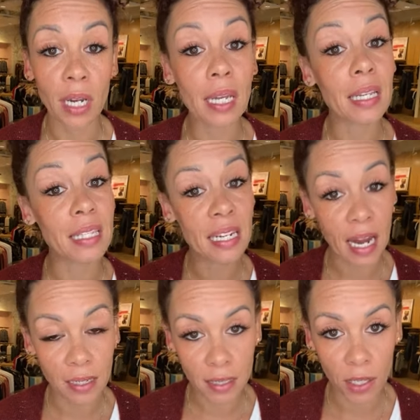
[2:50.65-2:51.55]
It is
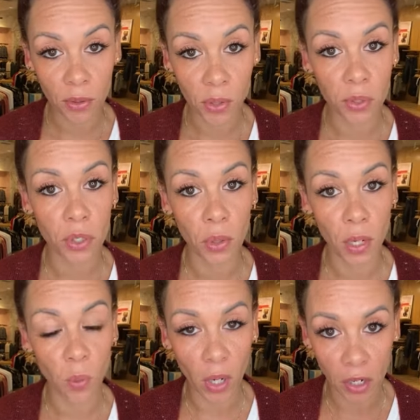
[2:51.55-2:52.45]
not see-through, so you
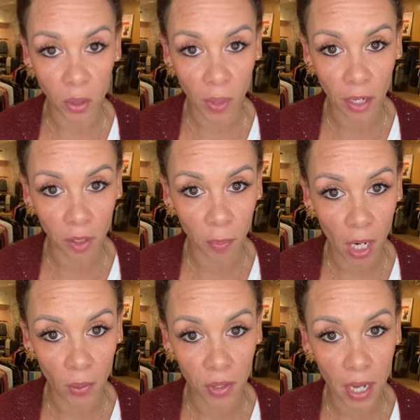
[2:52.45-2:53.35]
can wear your regular
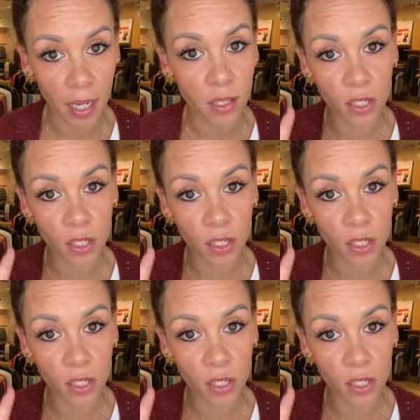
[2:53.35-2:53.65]
bra with that.